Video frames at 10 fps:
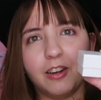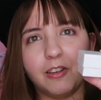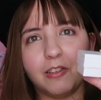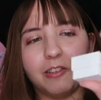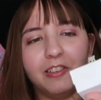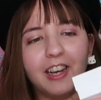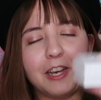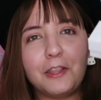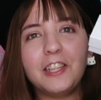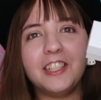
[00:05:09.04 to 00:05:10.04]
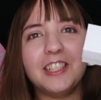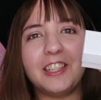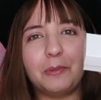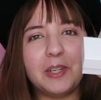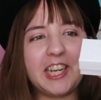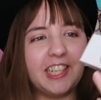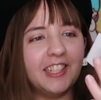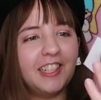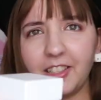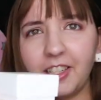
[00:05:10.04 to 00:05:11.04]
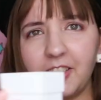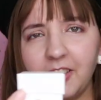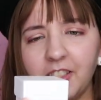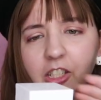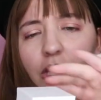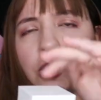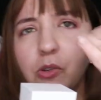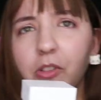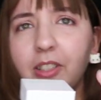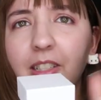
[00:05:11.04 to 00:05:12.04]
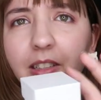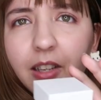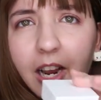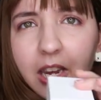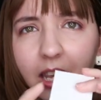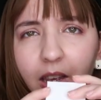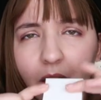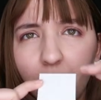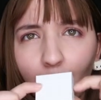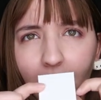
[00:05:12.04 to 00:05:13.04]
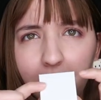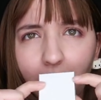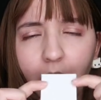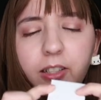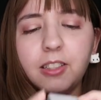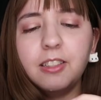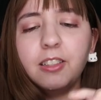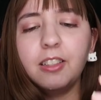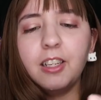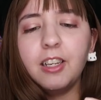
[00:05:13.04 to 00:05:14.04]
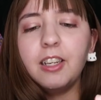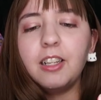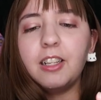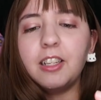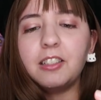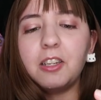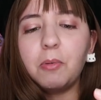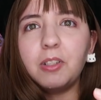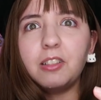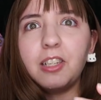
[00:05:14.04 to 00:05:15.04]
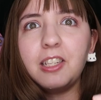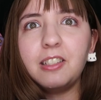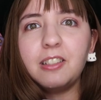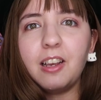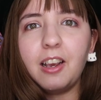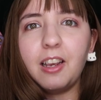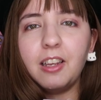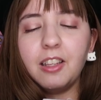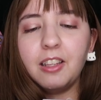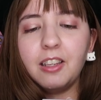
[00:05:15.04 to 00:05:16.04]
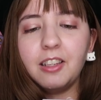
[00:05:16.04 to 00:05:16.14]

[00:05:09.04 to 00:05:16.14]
Uh-oh, I think this is a ring. It is cute, tiny white box. Let's see what's inside.